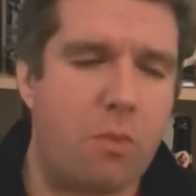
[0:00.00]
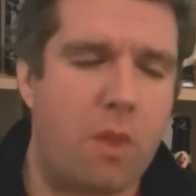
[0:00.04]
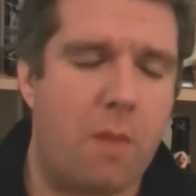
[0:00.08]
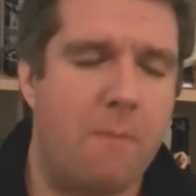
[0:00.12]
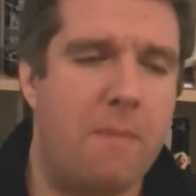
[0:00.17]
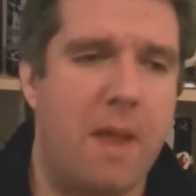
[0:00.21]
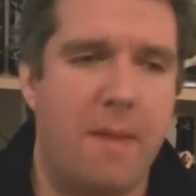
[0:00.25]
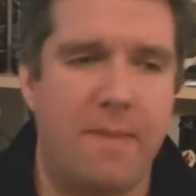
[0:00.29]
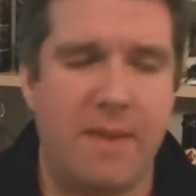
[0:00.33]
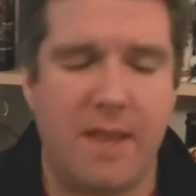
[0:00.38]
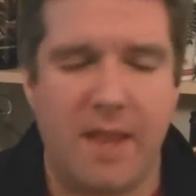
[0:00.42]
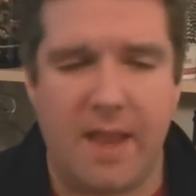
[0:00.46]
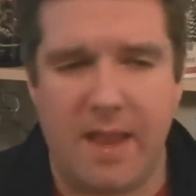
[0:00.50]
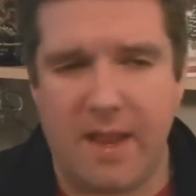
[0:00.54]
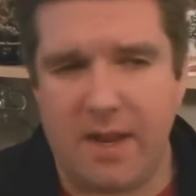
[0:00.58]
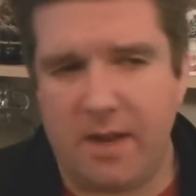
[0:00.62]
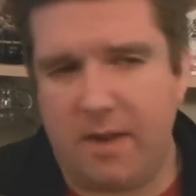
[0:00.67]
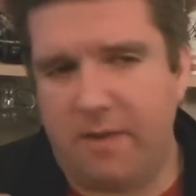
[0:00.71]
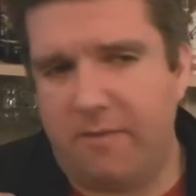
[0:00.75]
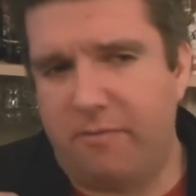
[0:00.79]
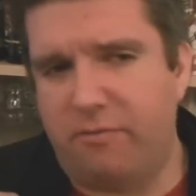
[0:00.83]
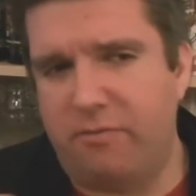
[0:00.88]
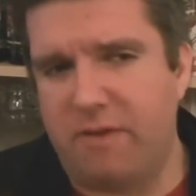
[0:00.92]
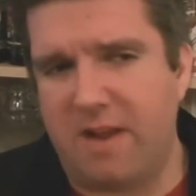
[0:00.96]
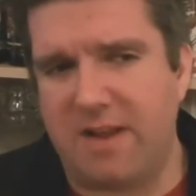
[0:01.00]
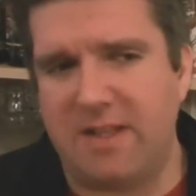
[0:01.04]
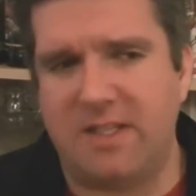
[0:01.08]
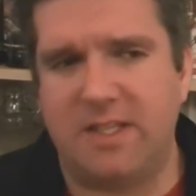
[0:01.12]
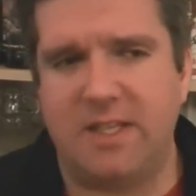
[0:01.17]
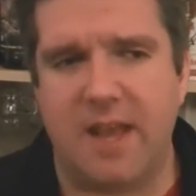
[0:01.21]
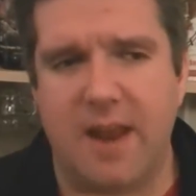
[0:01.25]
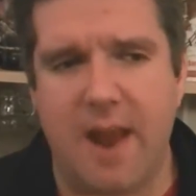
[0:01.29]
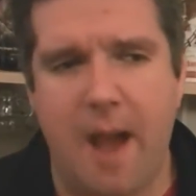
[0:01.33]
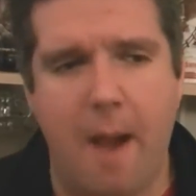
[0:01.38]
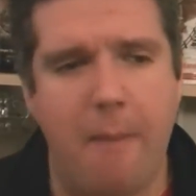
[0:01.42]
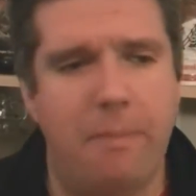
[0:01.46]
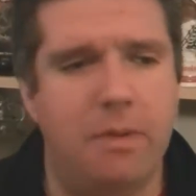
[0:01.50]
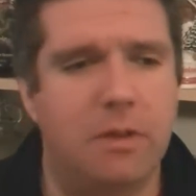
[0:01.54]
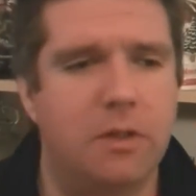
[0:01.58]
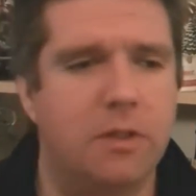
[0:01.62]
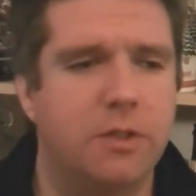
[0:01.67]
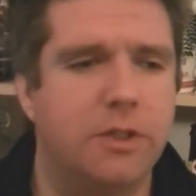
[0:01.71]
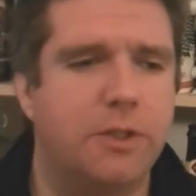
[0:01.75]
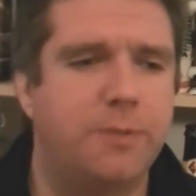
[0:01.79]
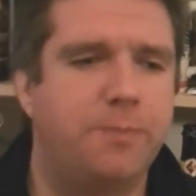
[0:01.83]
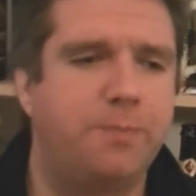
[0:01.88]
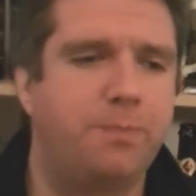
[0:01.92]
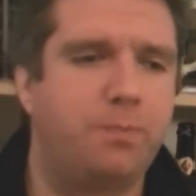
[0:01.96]
Maybe a hint of red skin
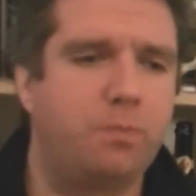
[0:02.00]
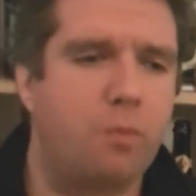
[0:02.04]
apples.